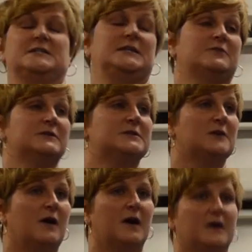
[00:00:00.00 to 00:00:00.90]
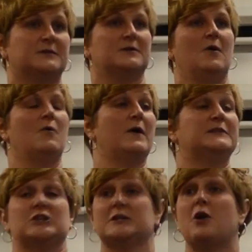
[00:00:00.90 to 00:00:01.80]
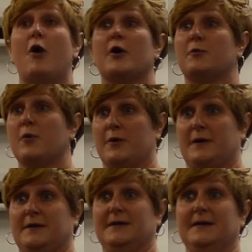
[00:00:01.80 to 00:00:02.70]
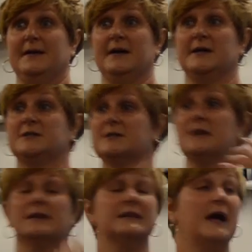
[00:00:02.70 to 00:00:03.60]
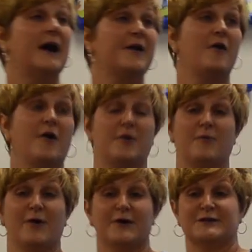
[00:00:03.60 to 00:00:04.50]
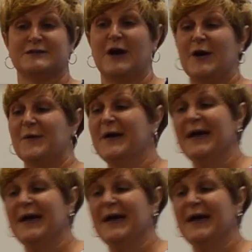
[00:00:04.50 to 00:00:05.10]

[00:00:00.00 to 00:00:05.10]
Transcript: secret sauce, Well, it's just hard work. It's just a lot of hard work. So,